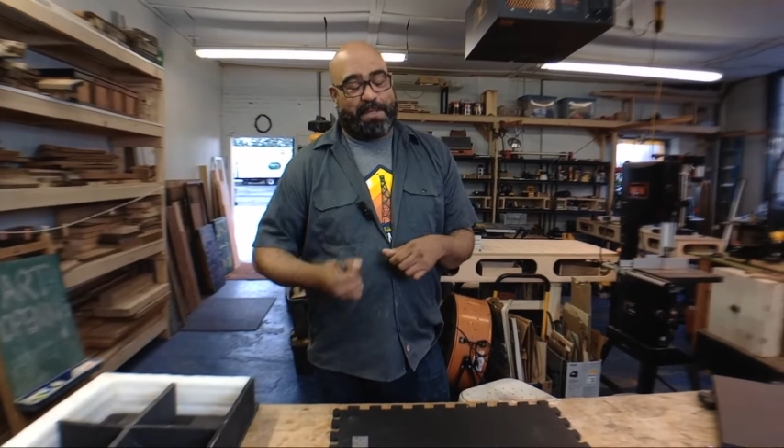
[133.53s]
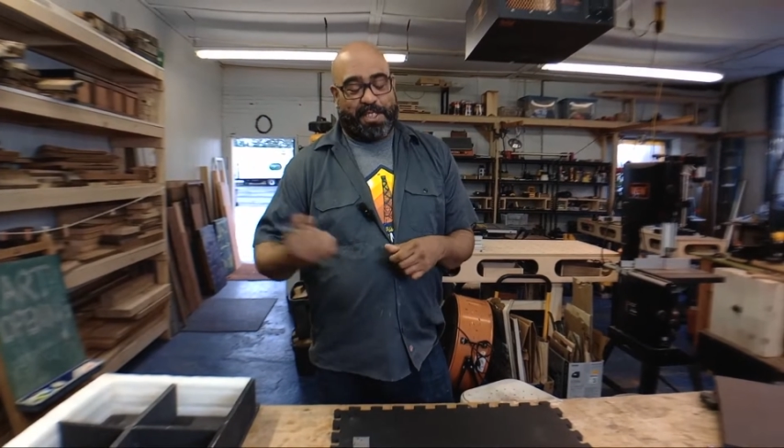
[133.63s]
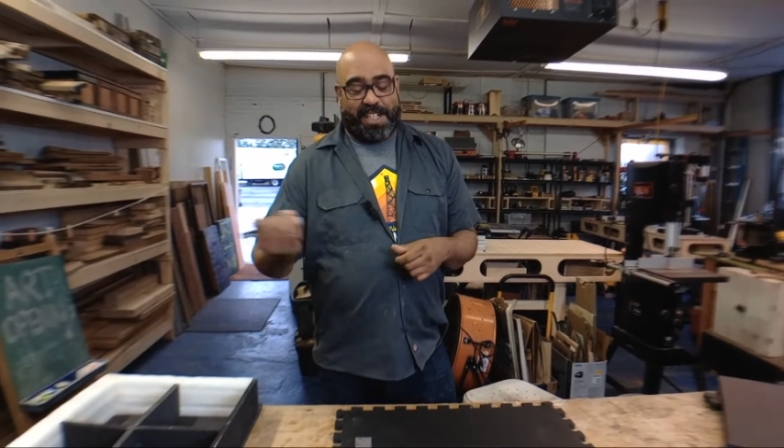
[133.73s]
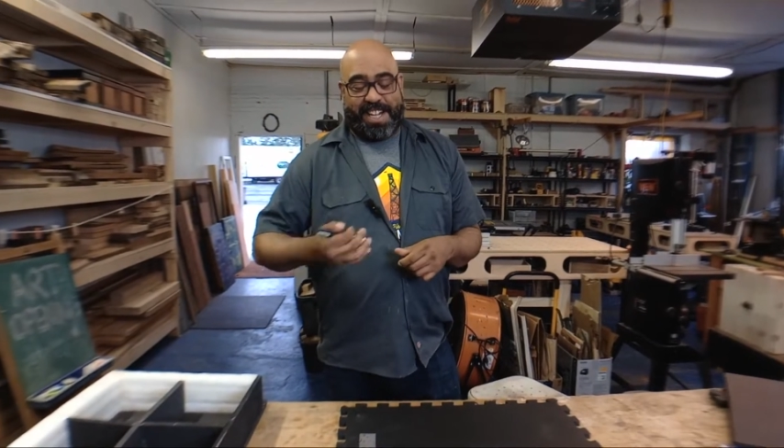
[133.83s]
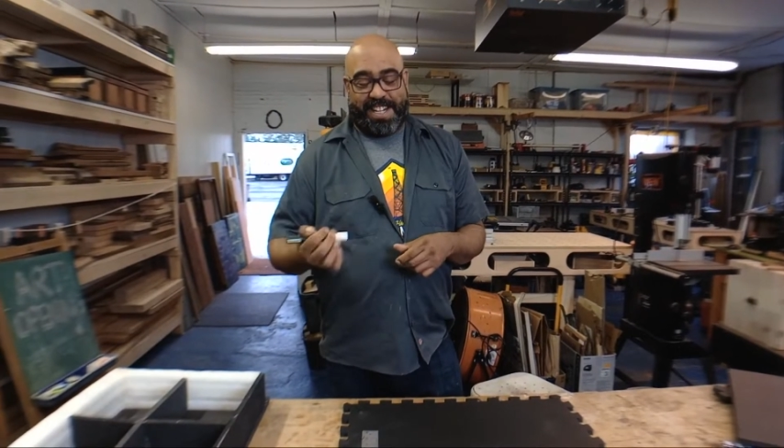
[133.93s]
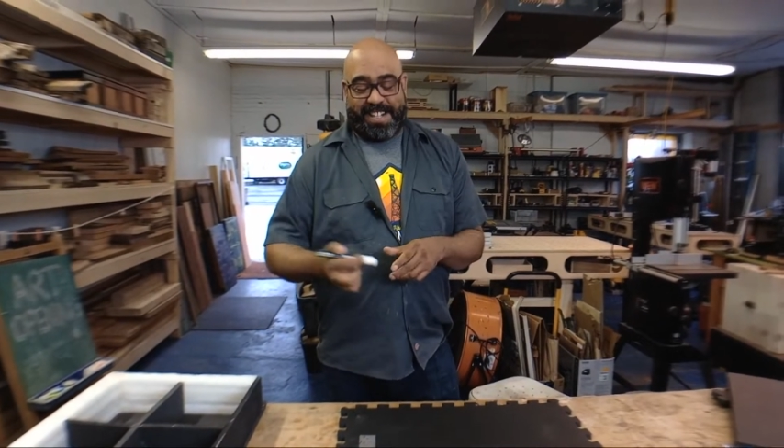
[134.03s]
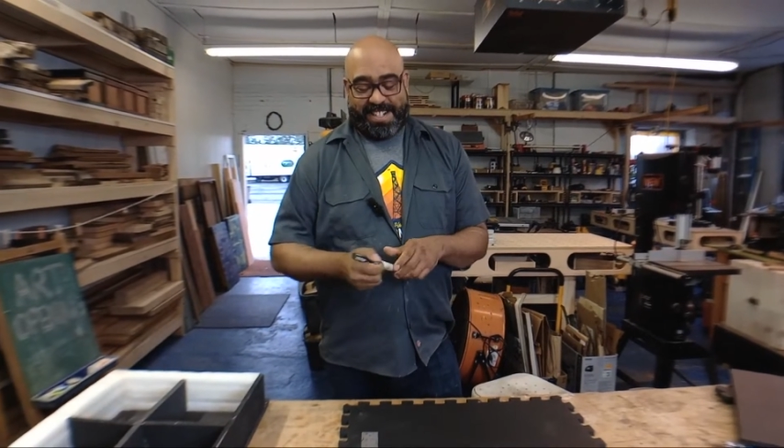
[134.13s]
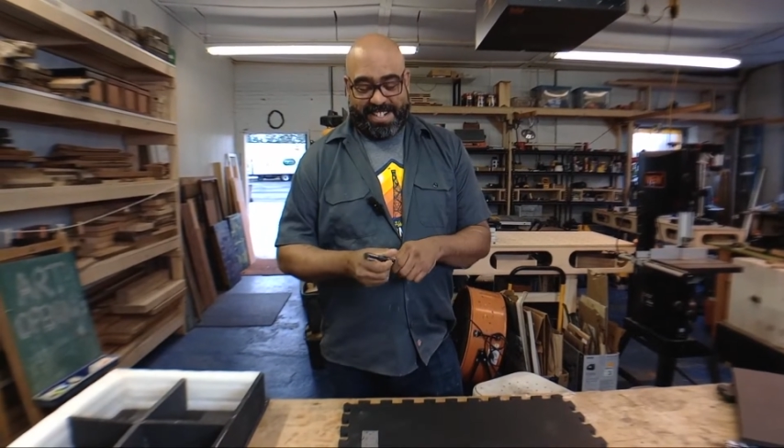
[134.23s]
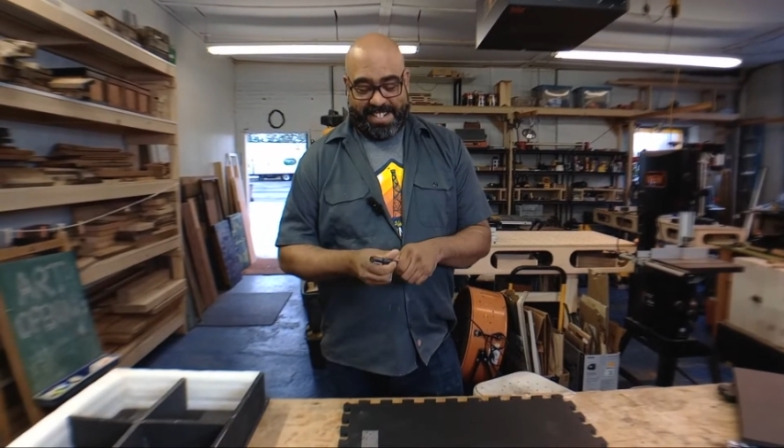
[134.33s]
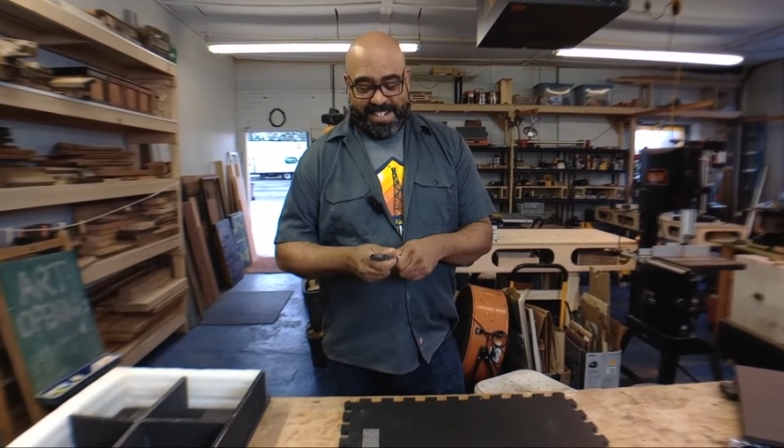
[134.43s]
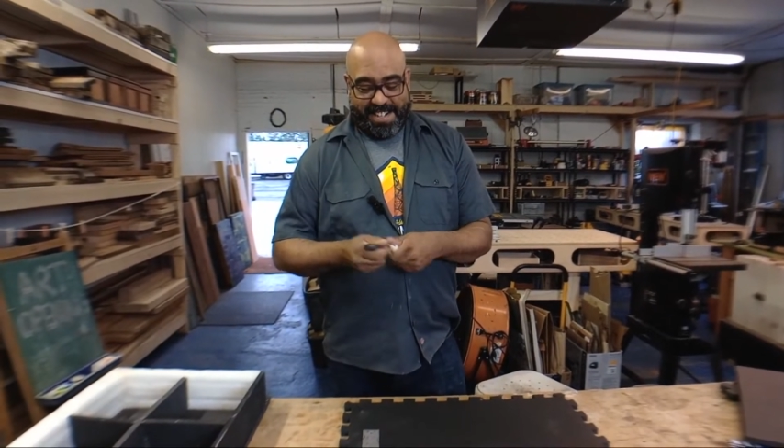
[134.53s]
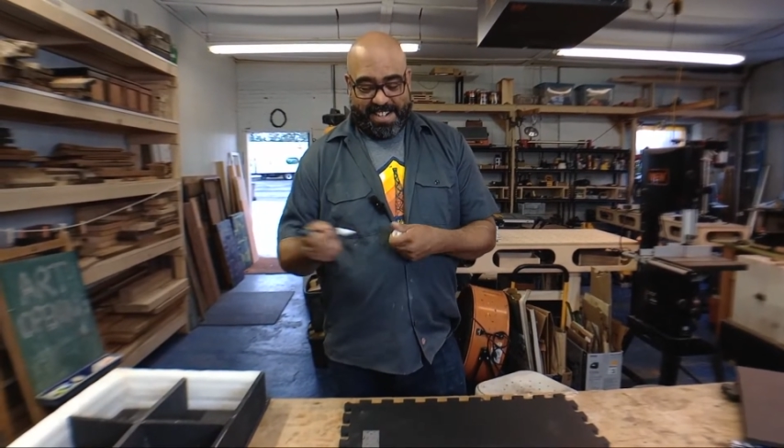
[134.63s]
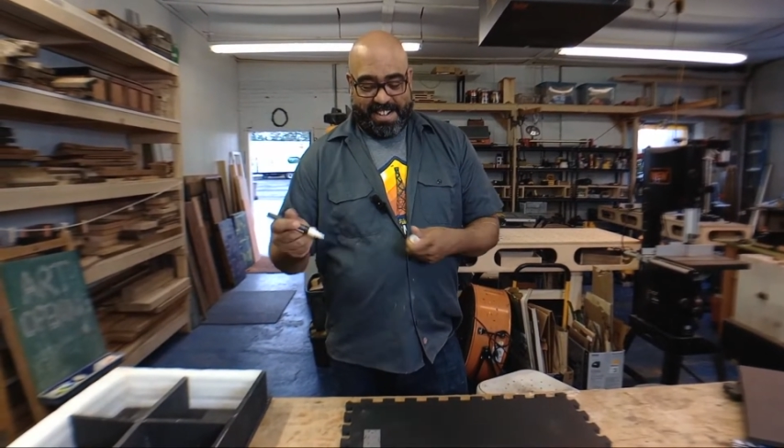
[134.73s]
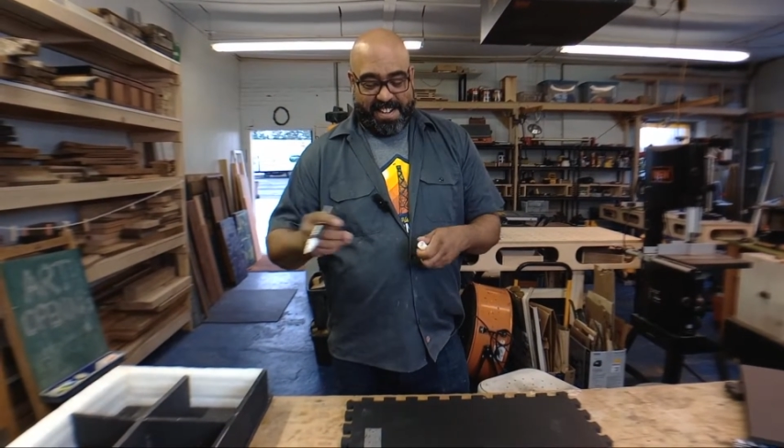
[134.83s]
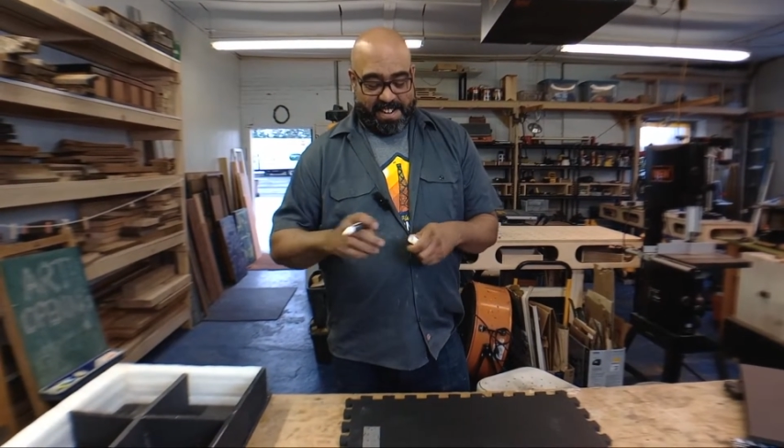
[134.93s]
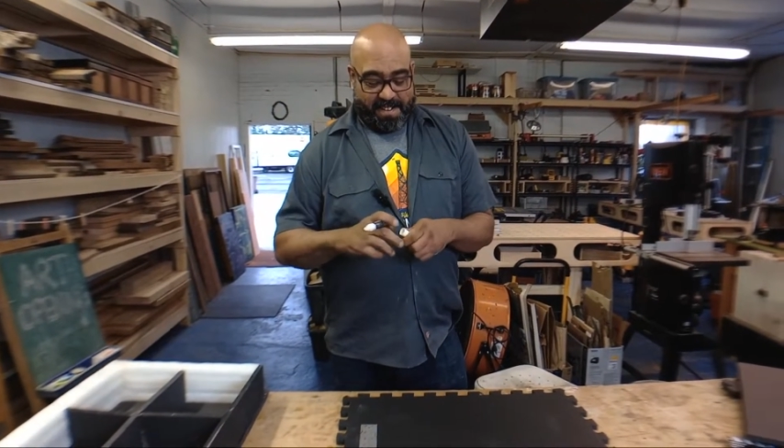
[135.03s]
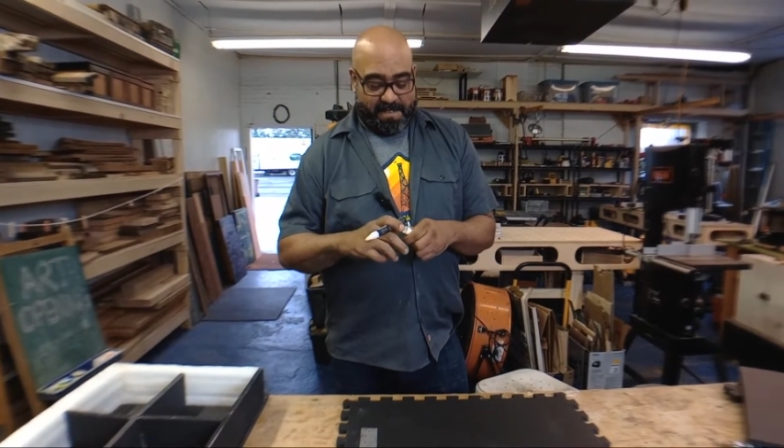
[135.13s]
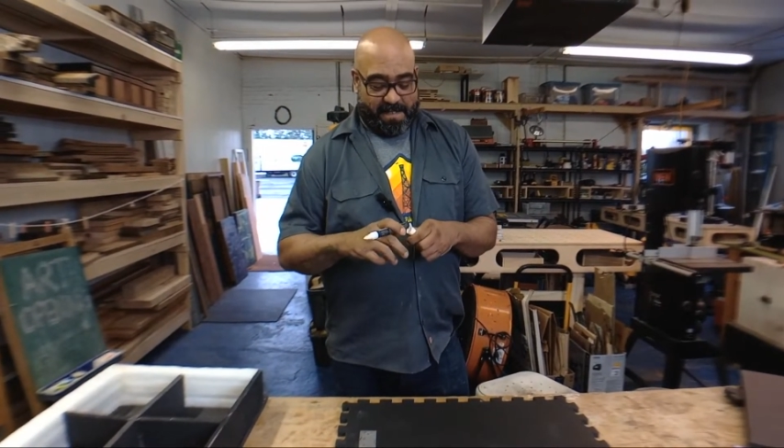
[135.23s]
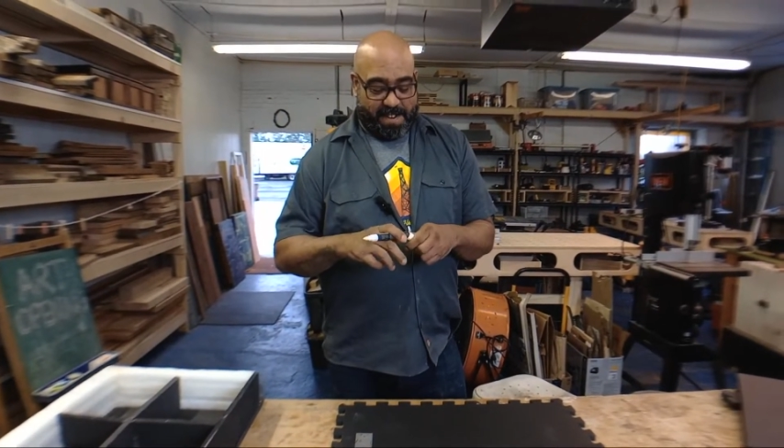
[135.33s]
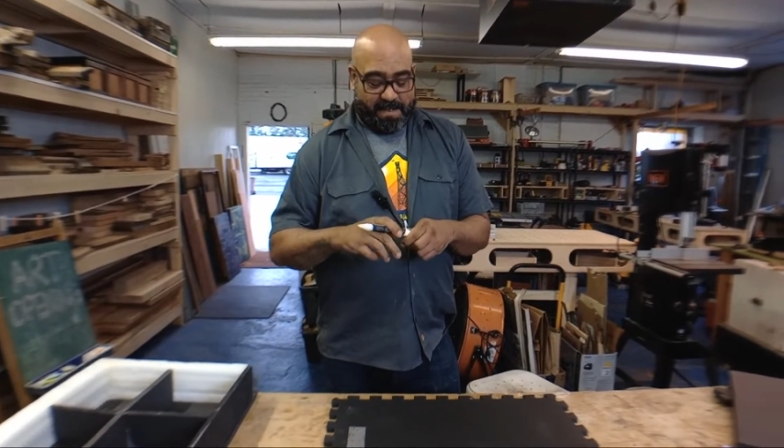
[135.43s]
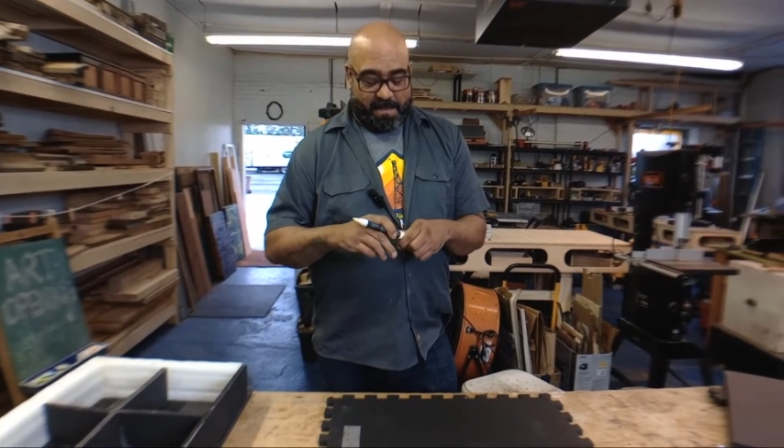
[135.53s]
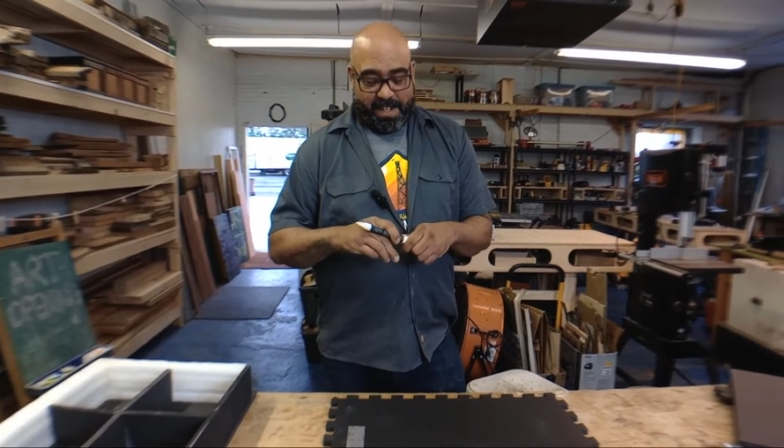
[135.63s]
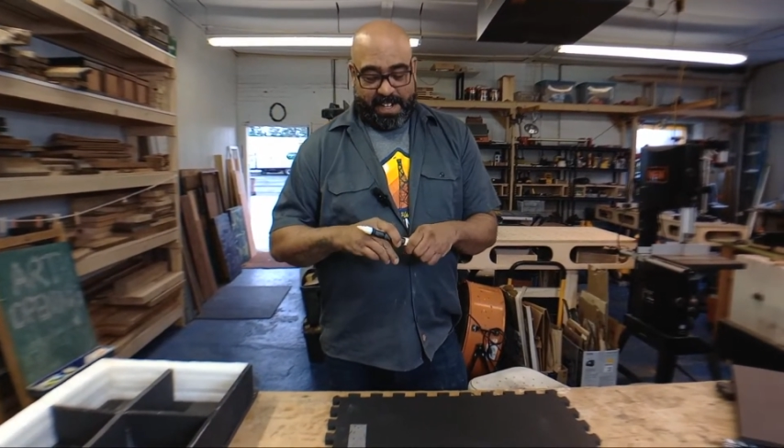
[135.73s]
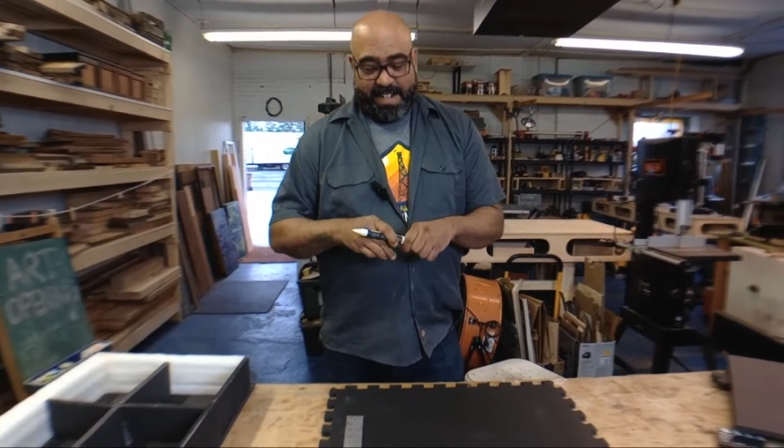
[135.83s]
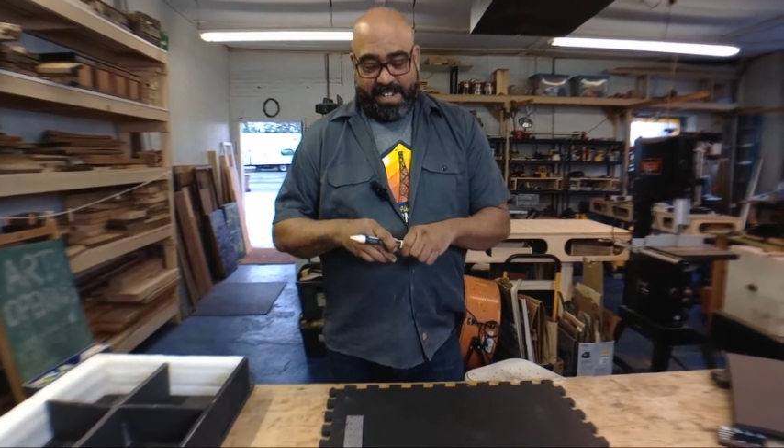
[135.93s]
the chain around me.